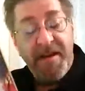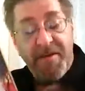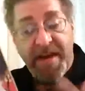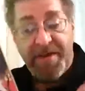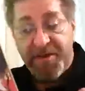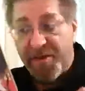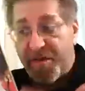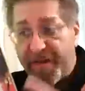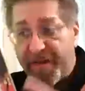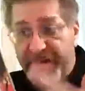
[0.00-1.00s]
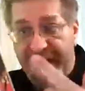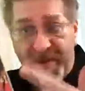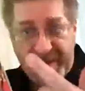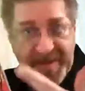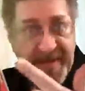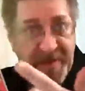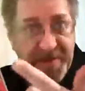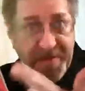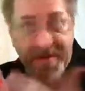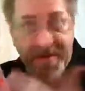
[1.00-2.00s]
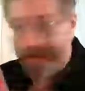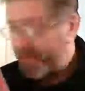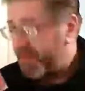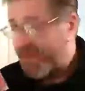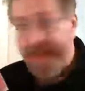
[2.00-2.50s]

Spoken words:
When I got the Cho cover, that was what it was.